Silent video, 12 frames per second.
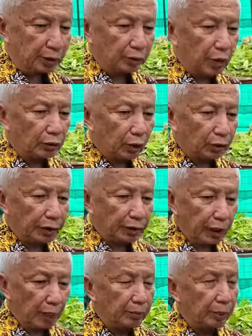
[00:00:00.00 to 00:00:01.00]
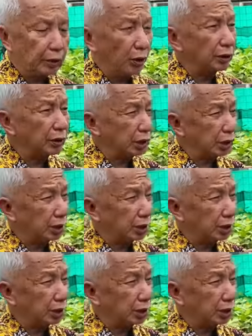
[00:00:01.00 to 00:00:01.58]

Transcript: not only say because it